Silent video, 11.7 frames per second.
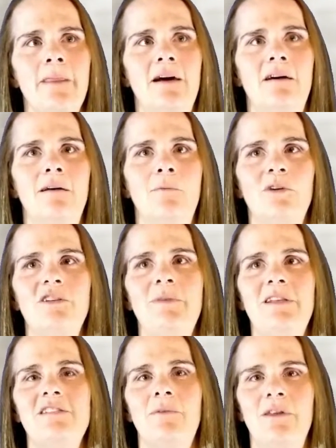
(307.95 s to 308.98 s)
um, which
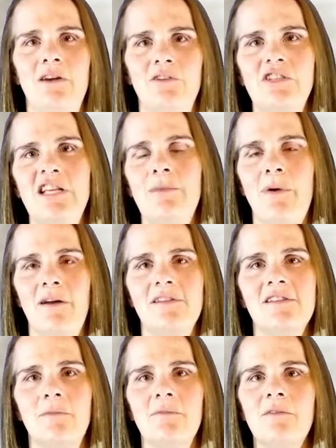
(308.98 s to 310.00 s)
means I'm going to go cheap on some